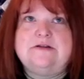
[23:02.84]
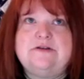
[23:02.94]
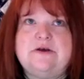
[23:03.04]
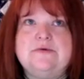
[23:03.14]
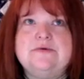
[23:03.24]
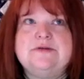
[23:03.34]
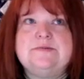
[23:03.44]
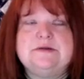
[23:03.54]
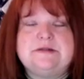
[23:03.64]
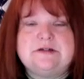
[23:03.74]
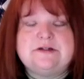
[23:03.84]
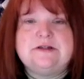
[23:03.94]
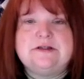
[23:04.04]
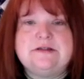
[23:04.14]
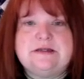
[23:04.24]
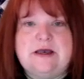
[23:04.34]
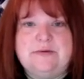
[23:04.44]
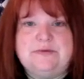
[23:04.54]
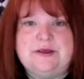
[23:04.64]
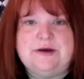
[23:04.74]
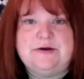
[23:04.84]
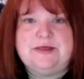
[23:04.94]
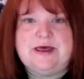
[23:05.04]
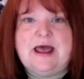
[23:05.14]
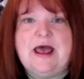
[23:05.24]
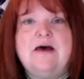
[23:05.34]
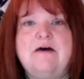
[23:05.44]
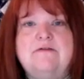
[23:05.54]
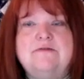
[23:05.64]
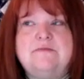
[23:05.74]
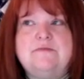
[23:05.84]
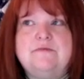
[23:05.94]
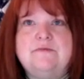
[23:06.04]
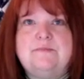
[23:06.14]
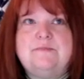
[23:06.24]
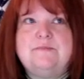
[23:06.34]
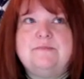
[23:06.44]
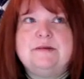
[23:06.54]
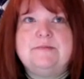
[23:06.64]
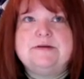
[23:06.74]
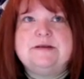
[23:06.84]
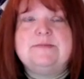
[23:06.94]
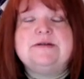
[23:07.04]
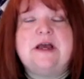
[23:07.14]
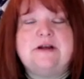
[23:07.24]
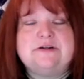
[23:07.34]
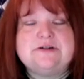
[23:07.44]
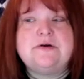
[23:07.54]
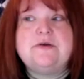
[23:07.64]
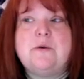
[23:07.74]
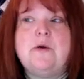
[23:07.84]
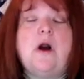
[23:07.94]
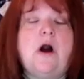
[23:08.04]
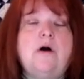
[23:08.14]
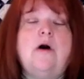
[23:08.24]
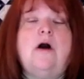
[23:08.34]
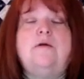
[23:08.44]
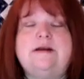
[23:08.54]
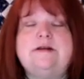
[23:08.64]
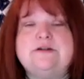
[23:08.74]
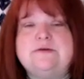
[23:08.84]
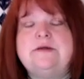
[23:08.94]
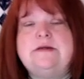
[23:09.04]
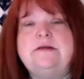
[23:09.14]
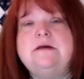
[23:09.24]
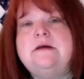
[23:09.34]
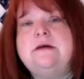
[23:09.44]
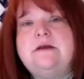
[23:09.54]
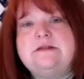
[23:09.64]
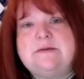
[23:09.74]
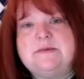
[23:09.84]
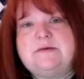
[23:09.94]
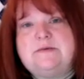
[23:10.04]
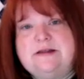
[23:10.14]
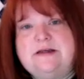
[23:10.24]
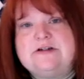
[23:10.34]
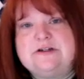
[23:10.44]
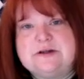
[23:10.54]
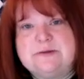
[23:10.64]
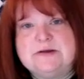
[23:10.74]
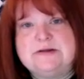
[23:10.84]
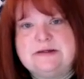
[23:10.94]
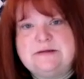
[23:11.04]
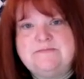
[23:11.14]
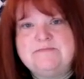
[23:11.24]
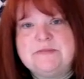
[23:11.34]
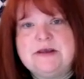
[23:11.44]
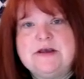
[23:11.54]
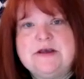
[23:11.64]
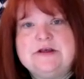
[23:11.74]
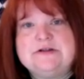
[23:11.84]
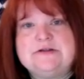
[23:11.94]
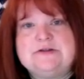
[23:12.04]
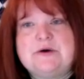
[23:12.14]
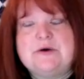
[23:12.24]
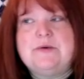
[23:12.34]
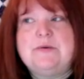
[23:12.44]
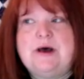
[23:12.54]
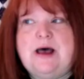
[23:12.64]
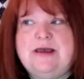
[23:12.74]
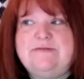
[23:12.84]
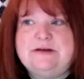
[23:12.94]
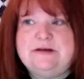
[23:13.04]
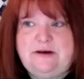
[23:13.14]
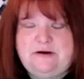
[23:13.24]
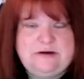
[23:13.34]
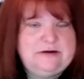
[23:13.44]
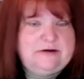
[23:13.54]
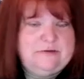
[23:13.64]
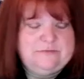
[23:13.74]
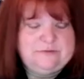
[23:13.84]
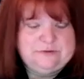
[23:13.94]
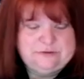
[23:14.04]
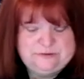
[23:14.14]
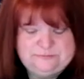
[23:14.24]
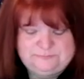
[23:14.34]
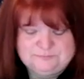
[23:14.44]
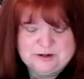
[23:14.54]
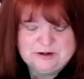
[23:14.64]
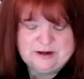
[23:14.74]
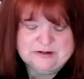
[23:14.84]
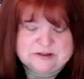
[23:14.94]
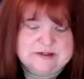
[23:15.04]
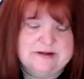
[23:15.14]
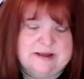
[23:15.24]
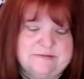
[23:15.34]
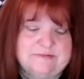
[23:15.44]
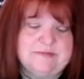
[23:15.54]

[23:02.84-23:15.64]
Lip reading: those positions out there that have the potential or are already doing some of the relationship building. Yeah. So I've inherited over, actually